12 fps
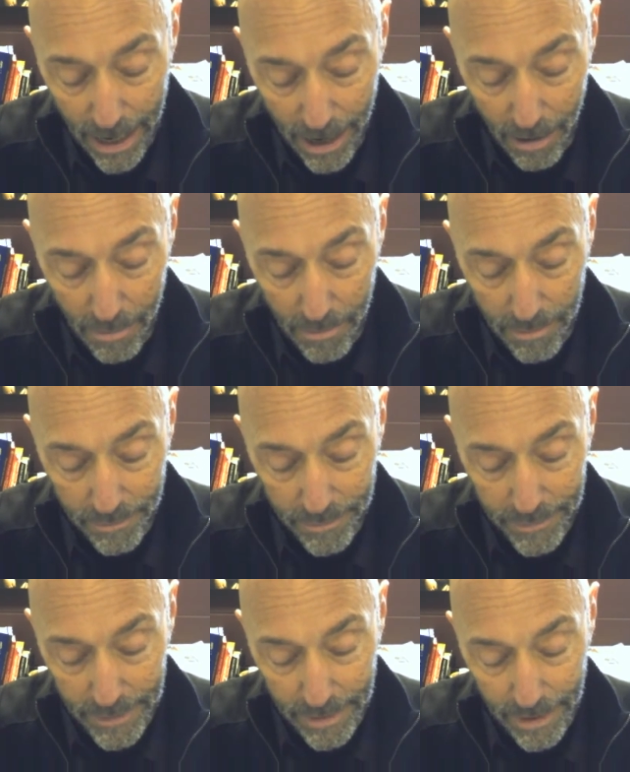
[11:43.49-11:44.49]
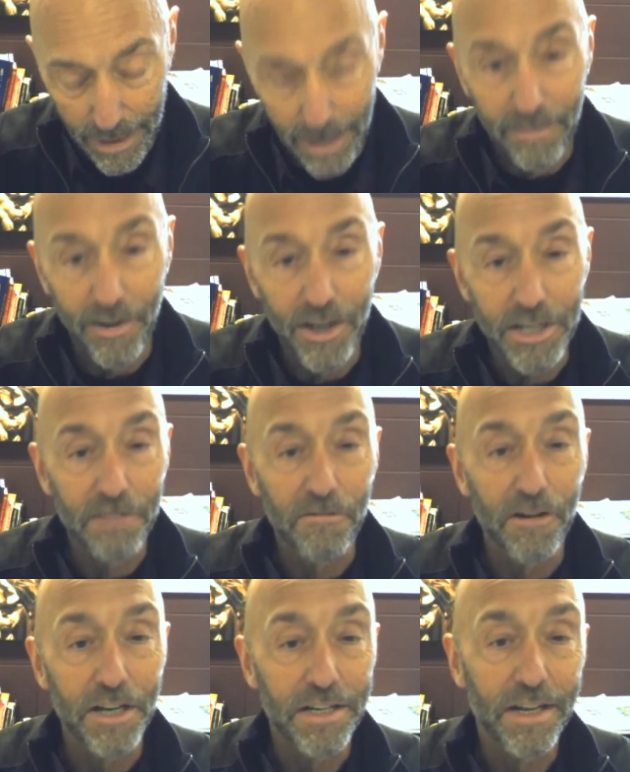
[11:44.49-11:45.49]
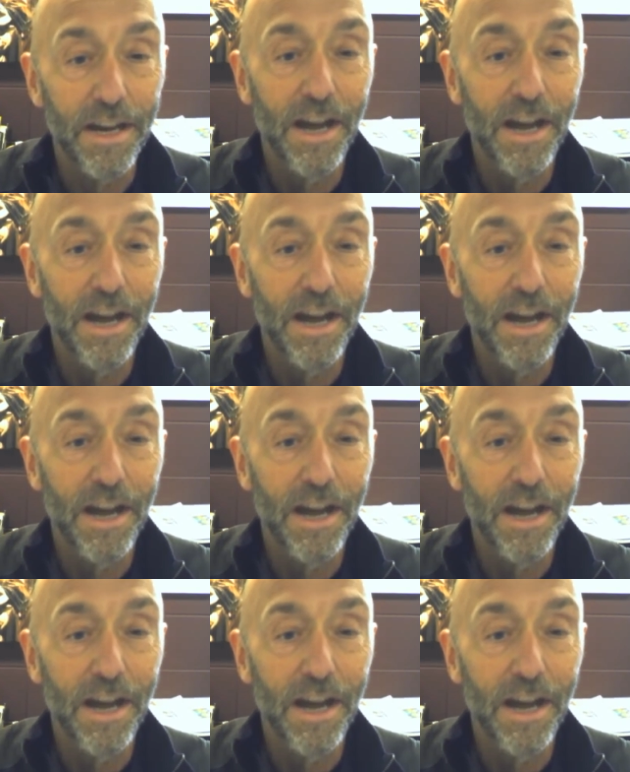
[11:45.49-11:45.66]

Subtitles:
Very different